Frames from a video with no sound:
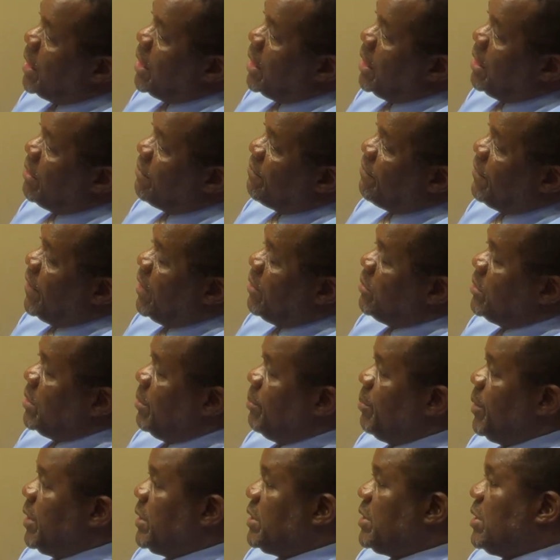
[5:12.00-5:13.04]
it found a
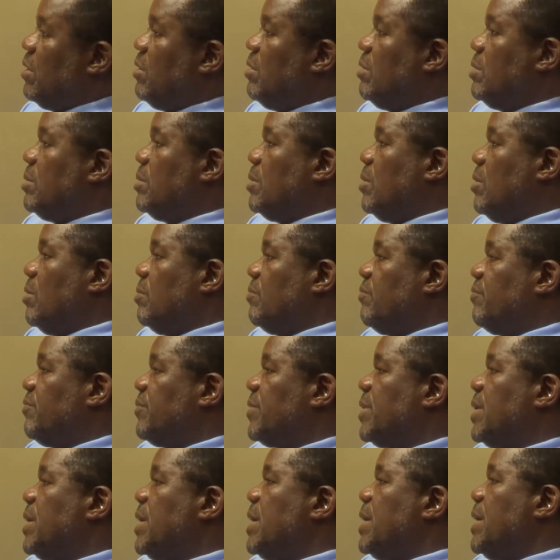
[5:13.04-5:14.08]
picture of
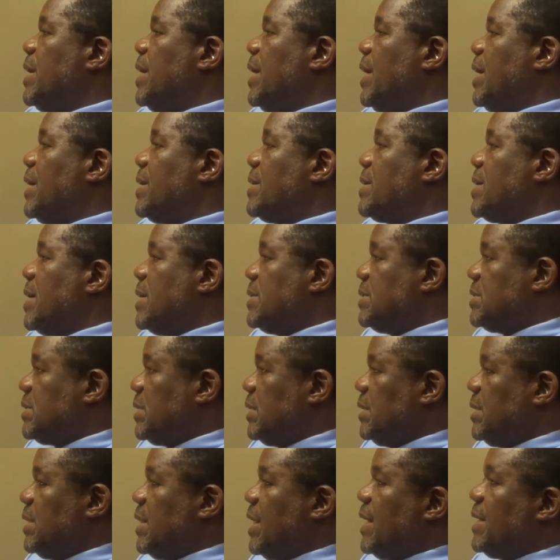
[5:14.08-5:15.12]
a
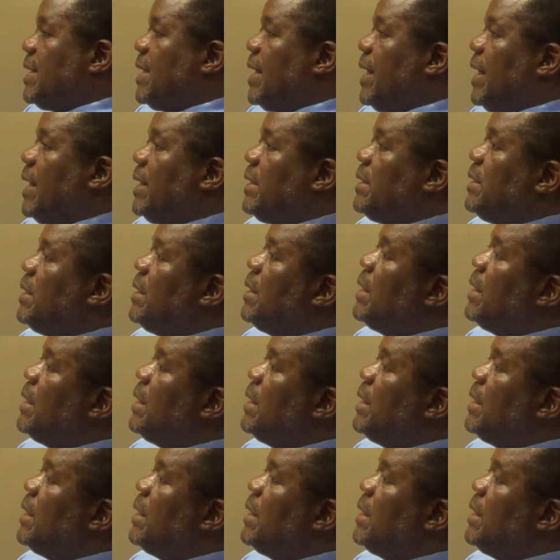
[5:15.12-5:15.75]
country that had